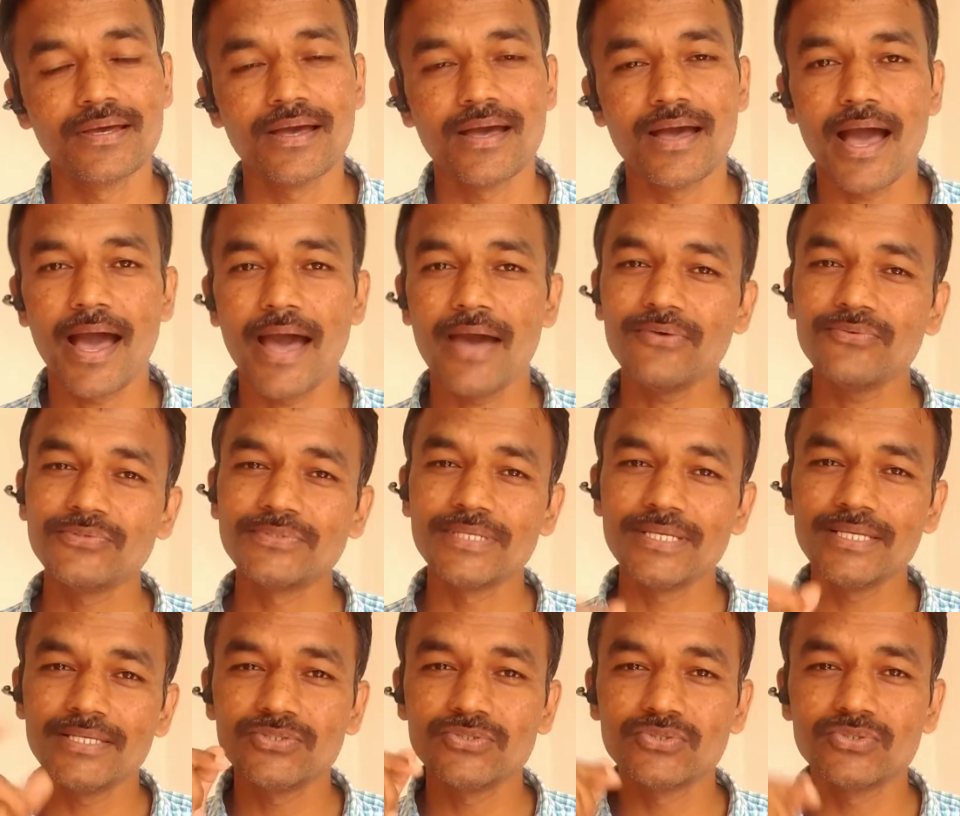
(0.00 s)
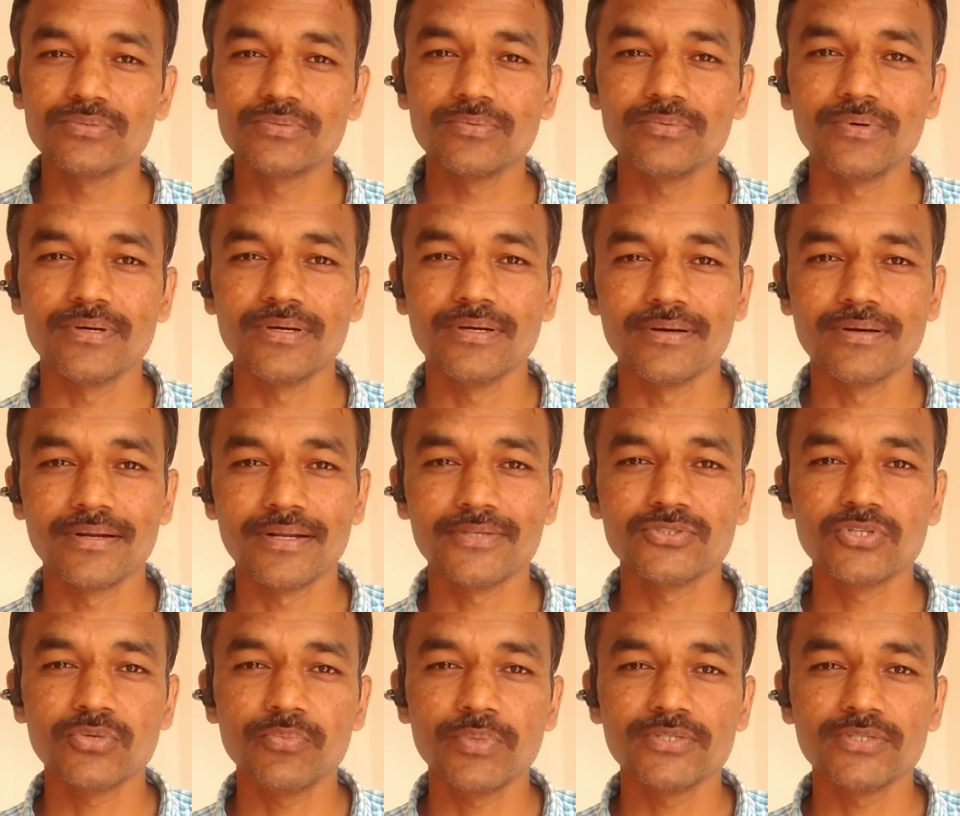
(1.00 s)
I have seen
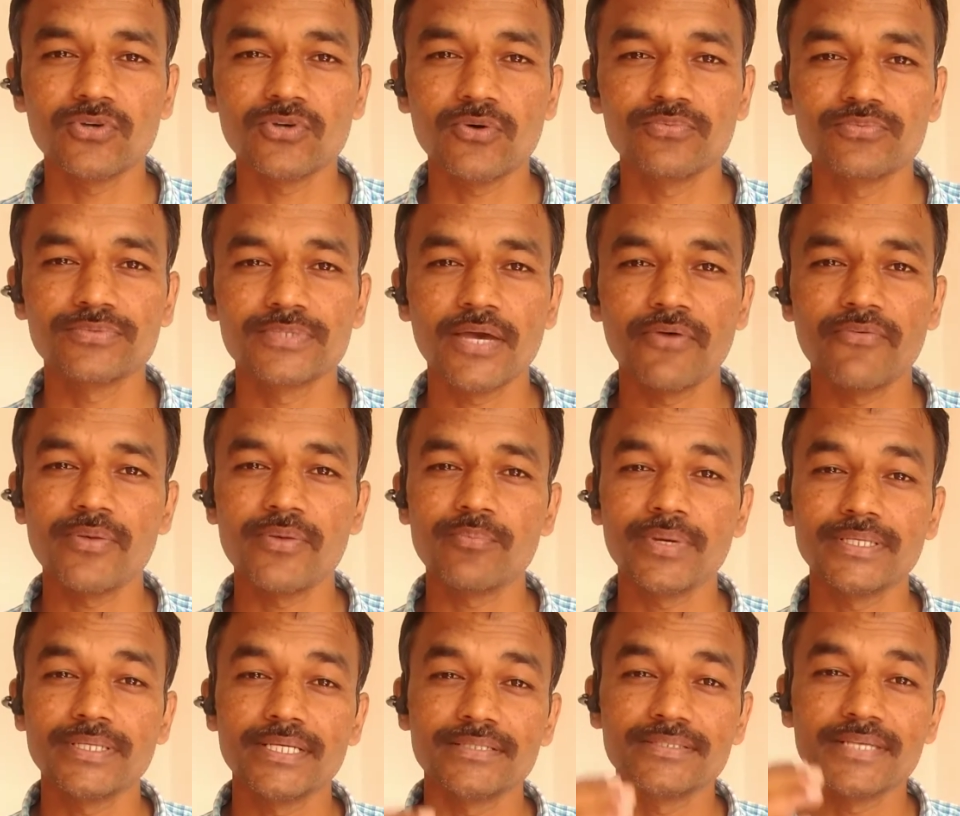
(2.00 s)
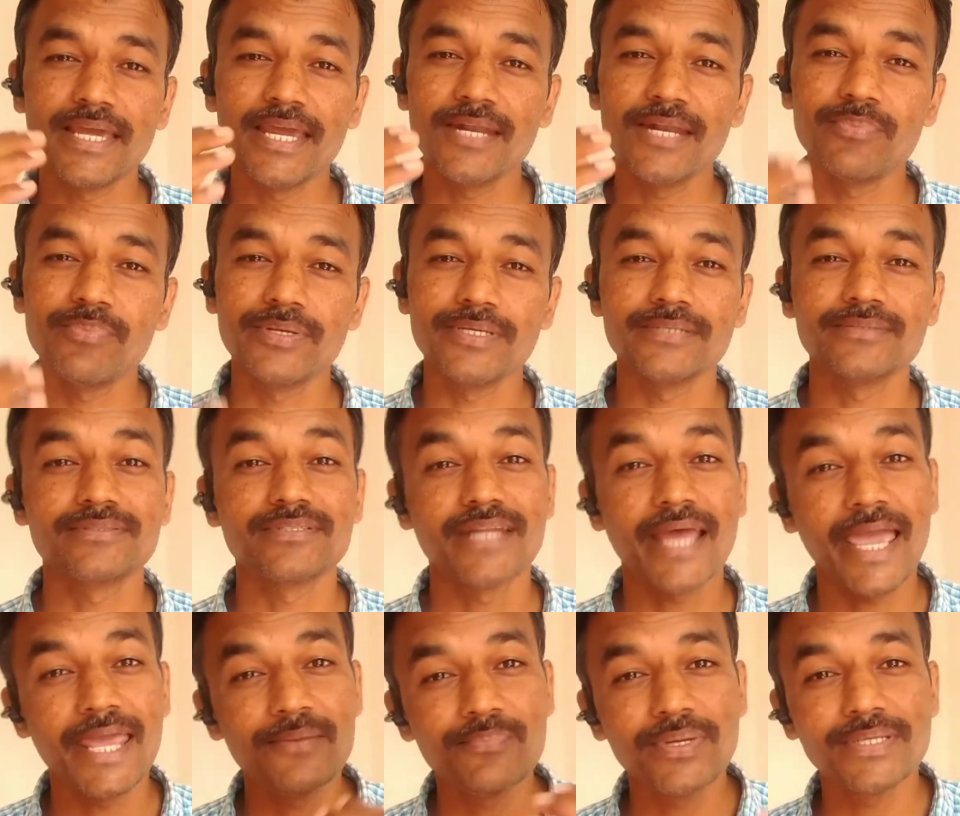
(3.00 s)
resumes of 7 pages, 8 pages,
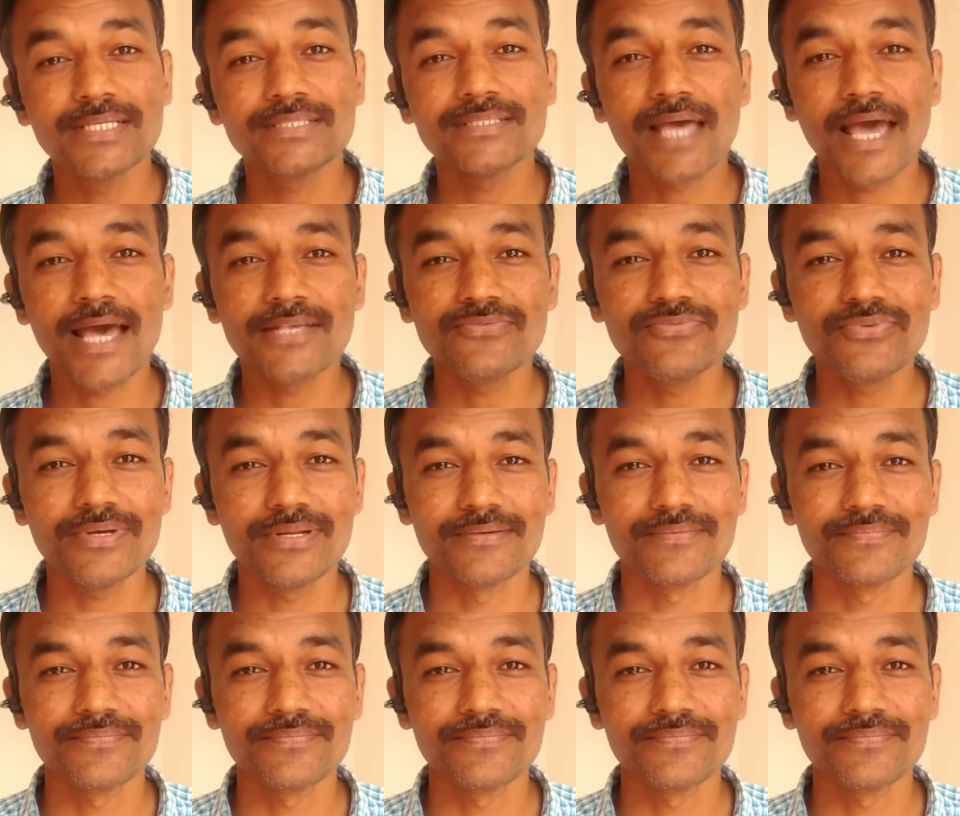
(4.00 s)
9 pages as well.